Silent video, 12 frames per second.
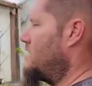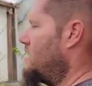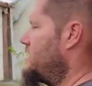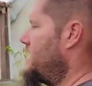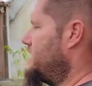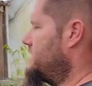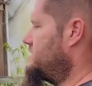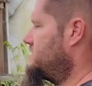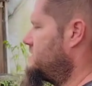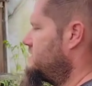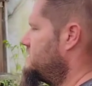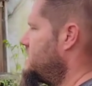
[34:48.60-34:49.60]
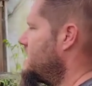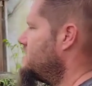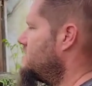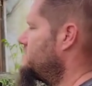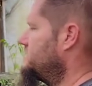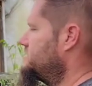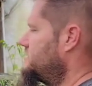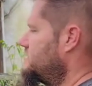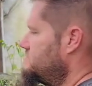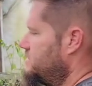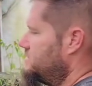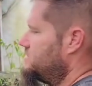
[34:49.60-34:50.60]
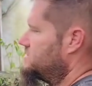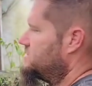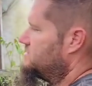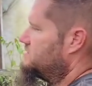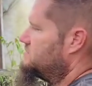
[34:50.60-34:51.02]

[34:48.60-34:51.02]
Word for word: All right, now I'm gonna try and bend this